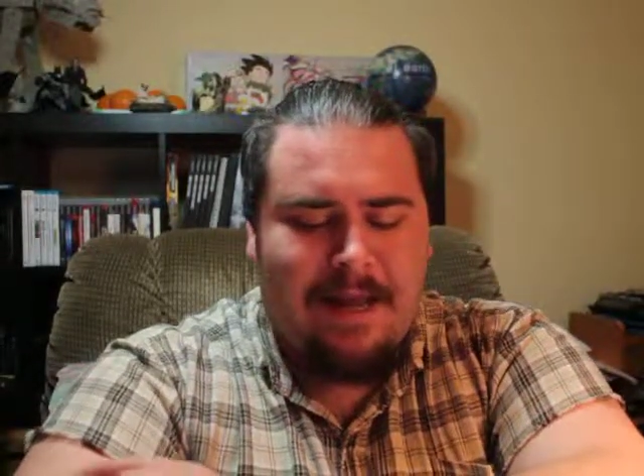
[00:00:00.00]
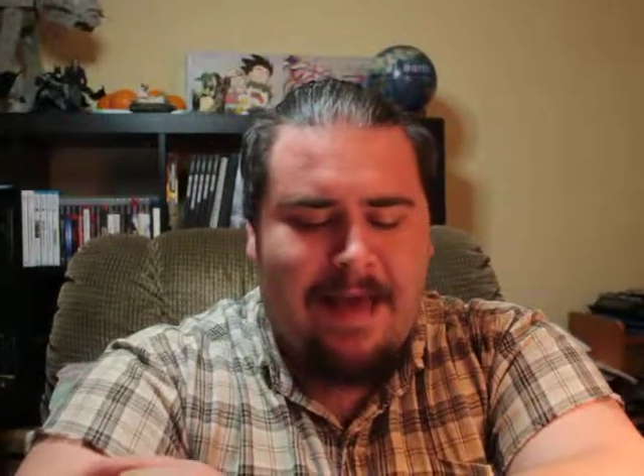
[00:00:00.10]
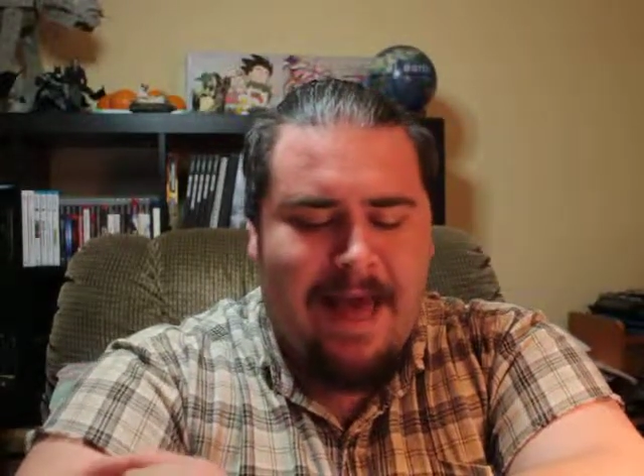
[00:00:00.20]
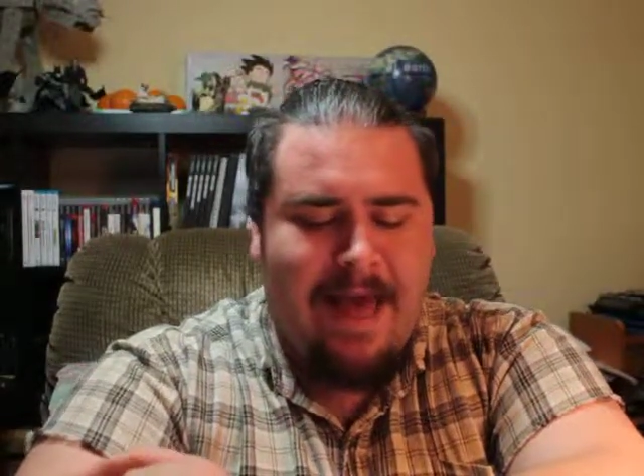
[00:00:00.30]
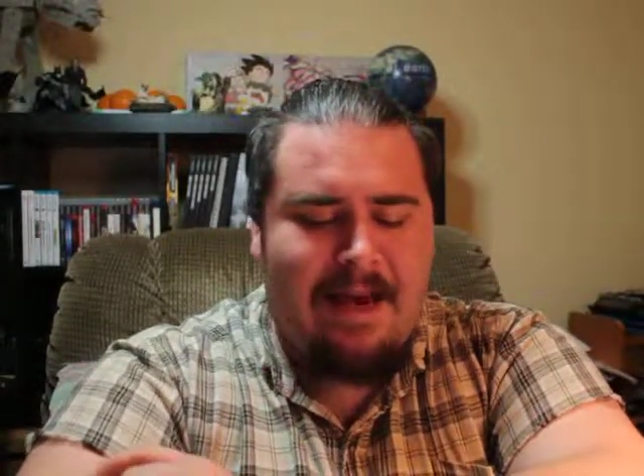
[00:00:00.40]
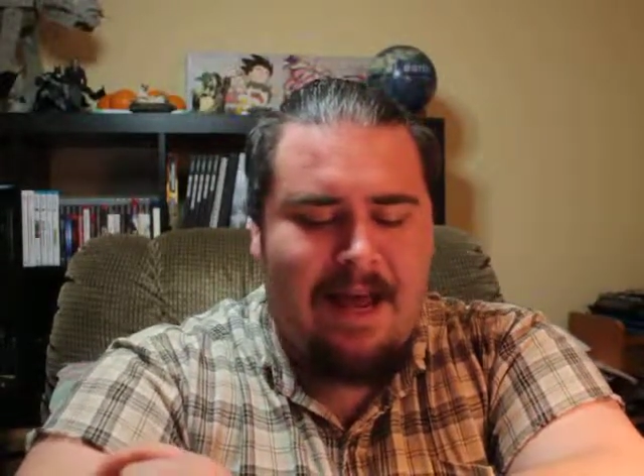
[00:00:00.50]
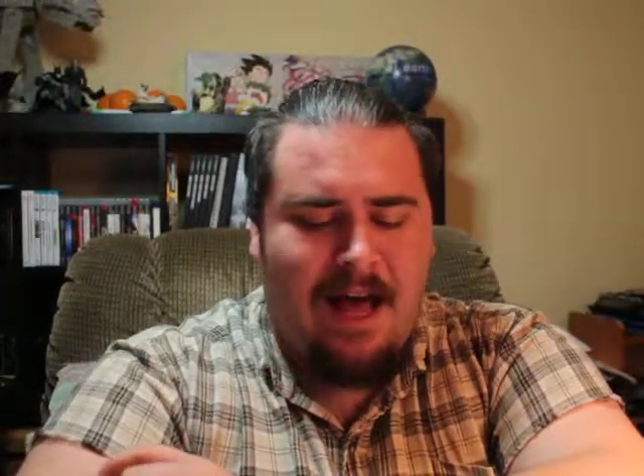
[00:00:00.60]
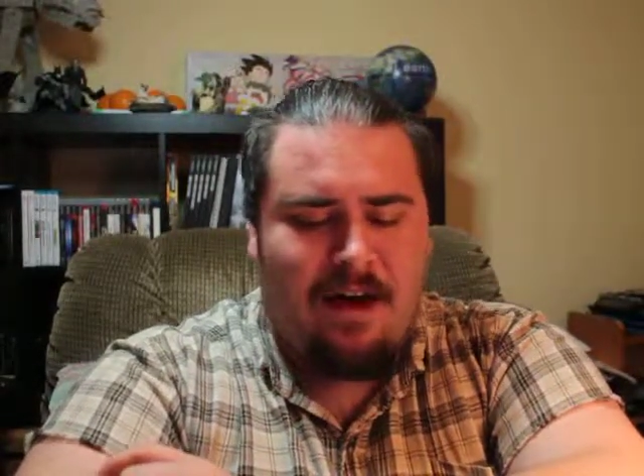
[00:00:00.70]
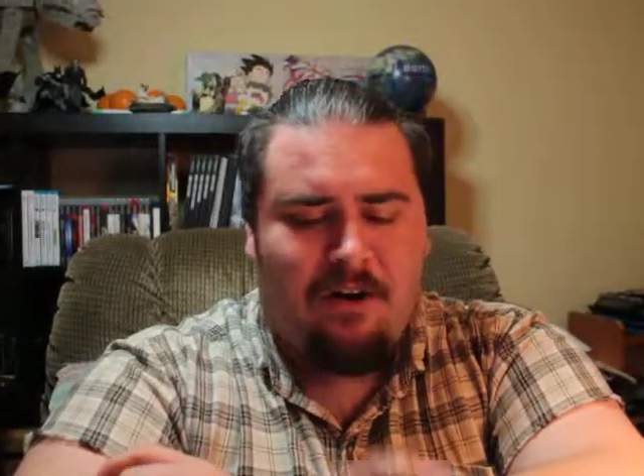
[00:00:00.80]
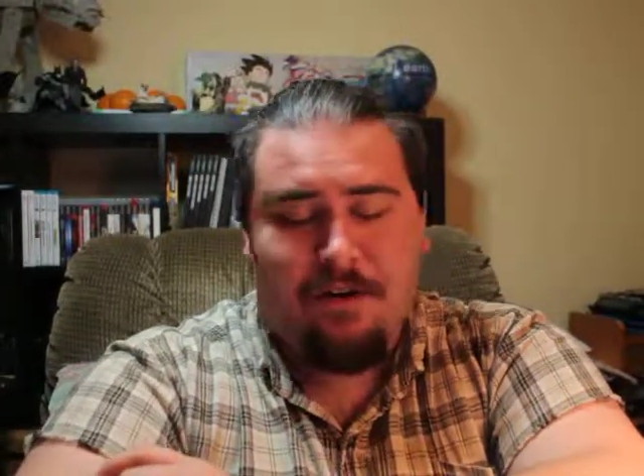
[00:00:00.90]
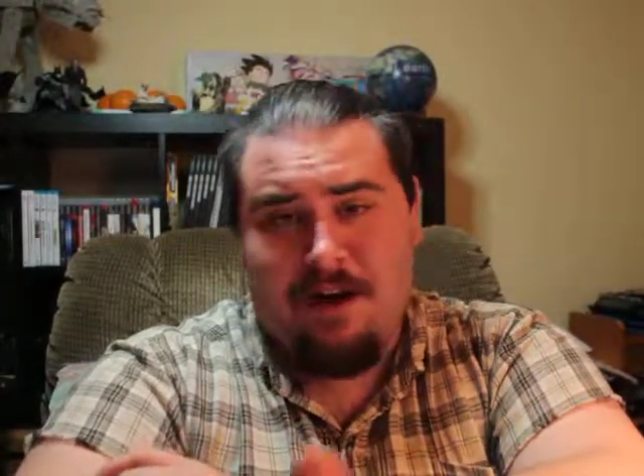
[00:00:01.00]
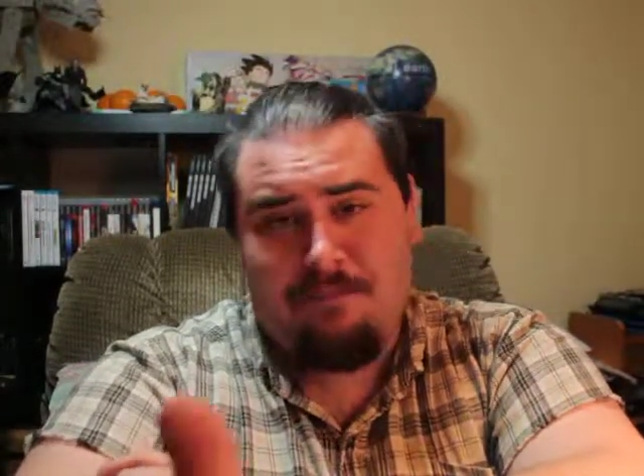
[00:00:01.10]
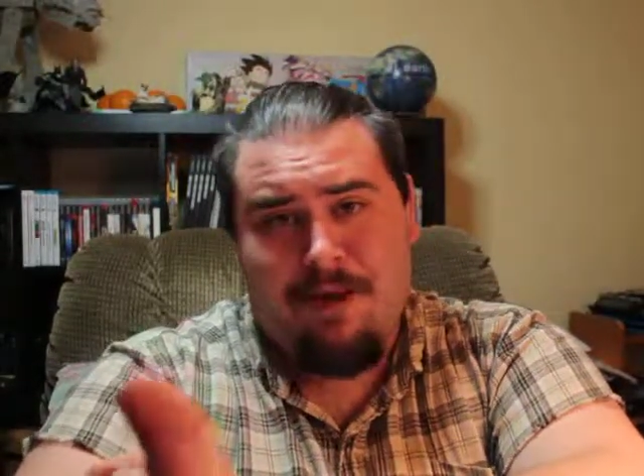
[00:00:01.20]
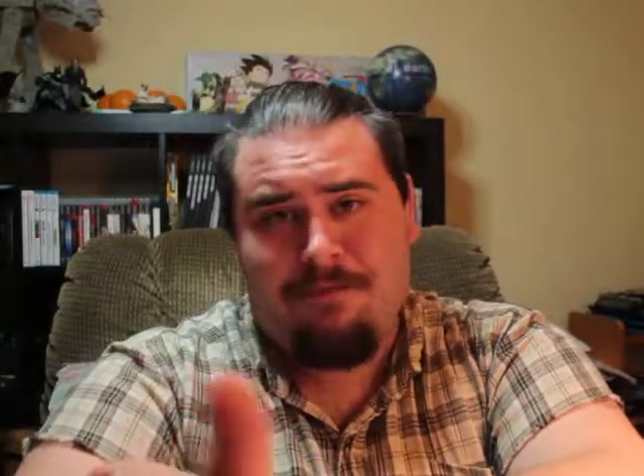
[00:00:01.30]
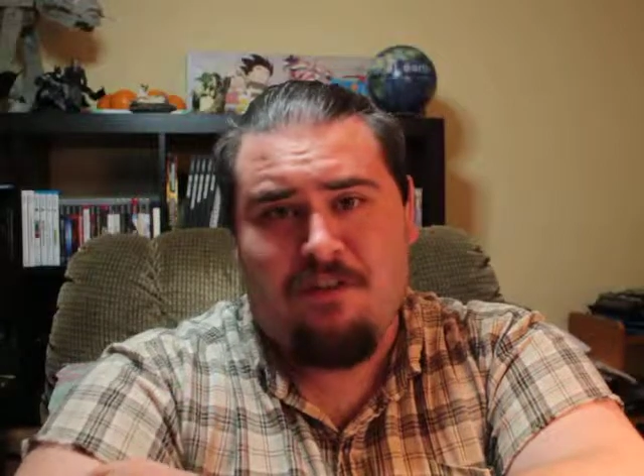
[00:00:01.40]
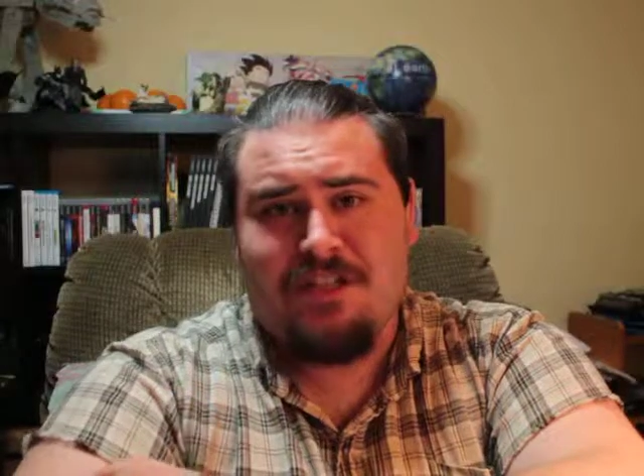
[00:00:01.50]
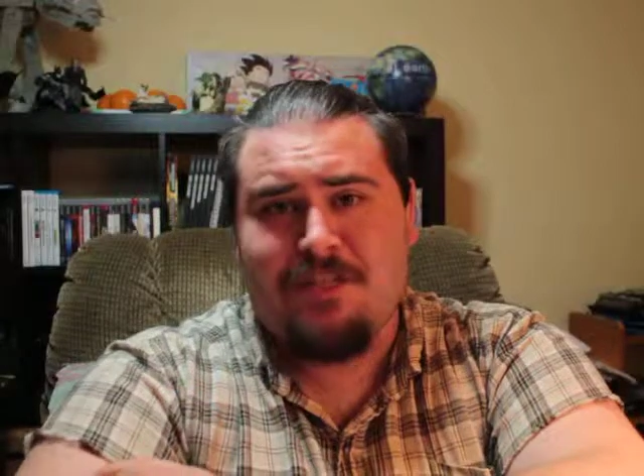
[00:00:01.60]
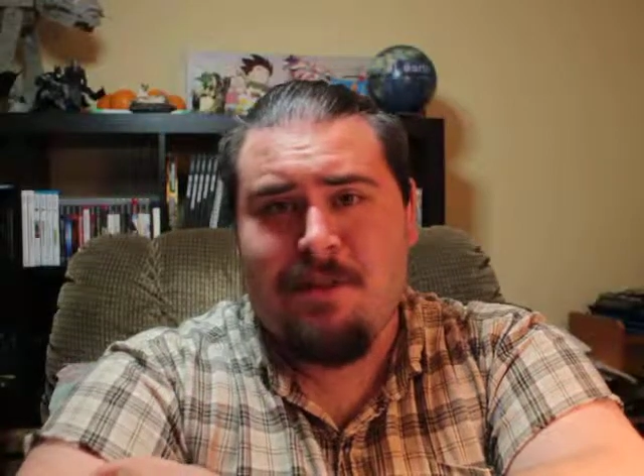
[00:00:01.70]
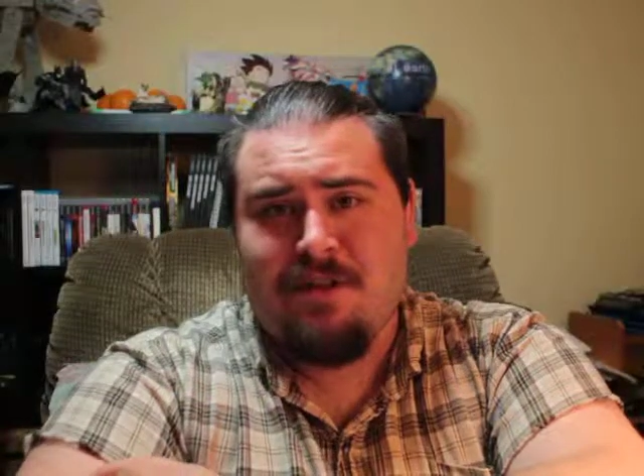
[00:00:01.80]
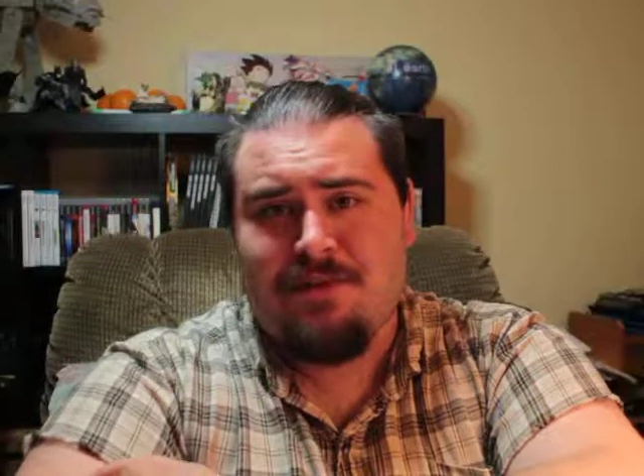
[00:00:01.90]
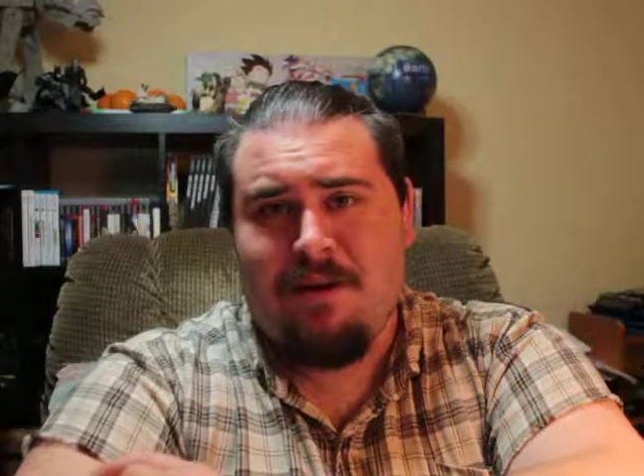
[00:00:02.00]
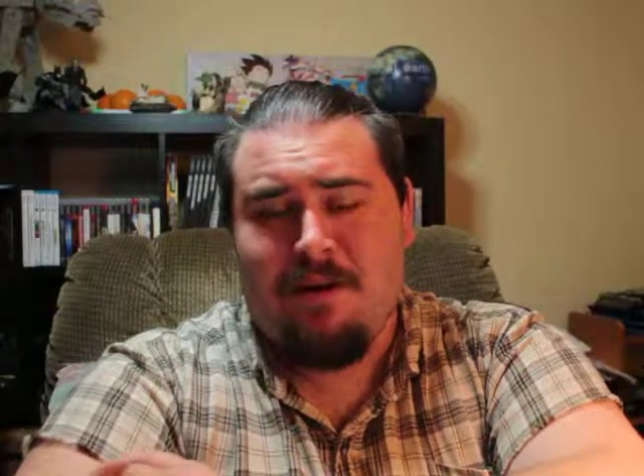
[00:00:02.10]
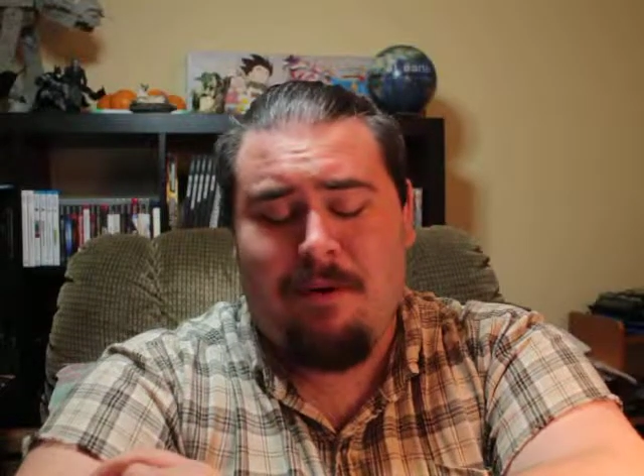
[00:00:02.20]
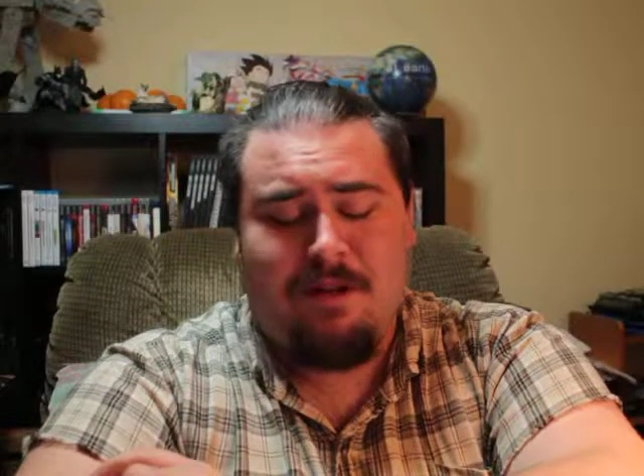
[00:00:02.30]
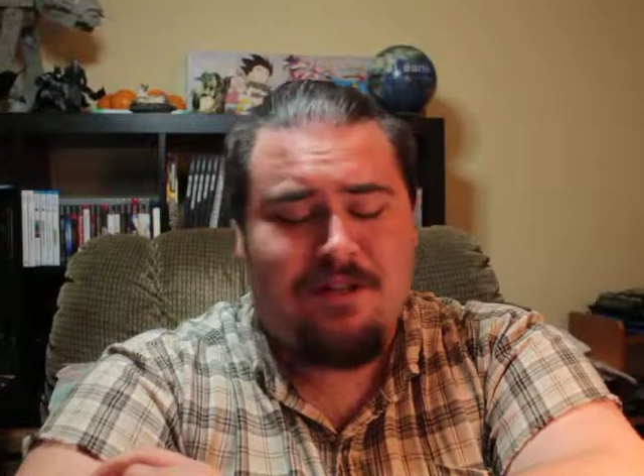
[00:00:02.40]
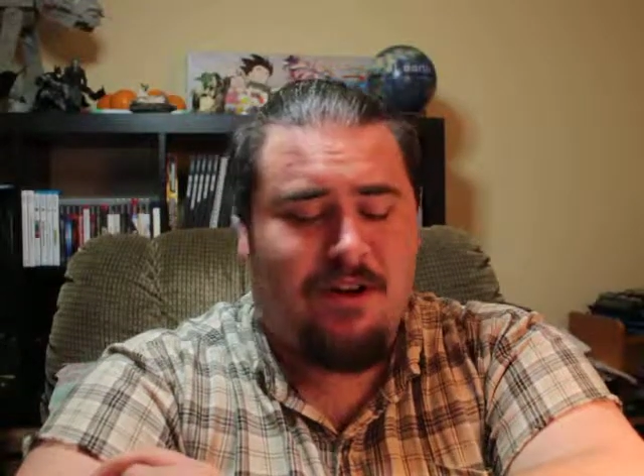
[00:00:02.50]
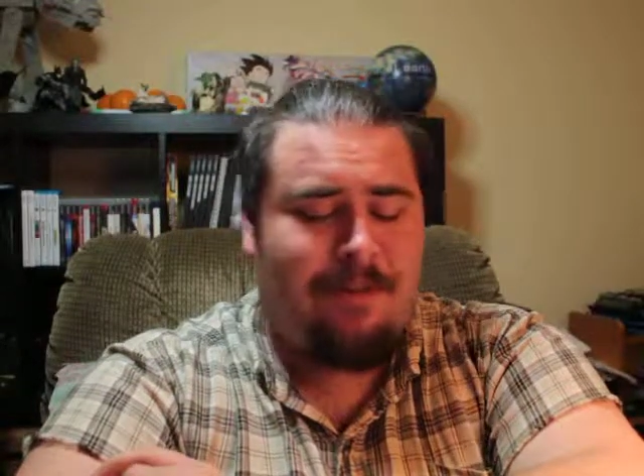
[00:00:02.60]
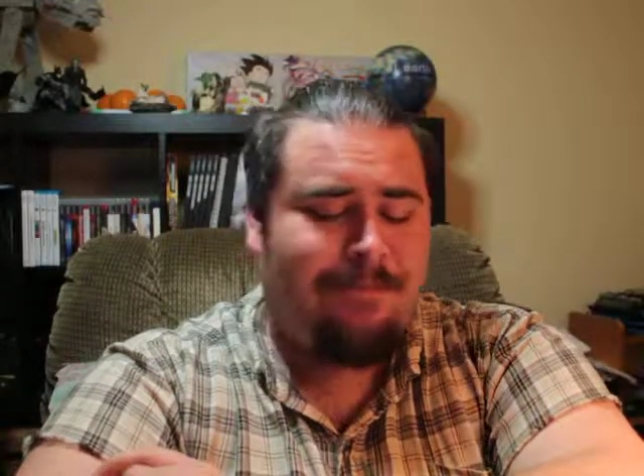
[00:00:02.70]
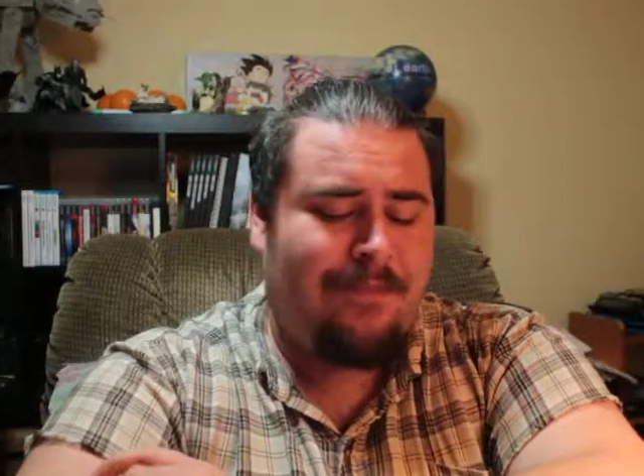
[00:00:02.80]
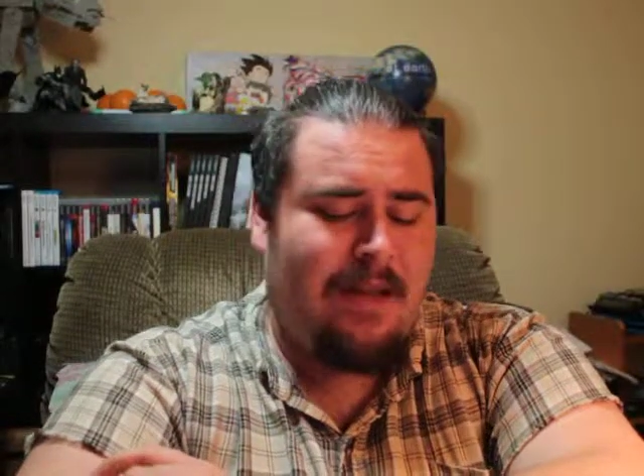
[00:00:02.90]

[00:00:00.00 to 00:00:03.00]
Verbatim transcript: Can, uh, or my first experience with Harry Potter, sorry.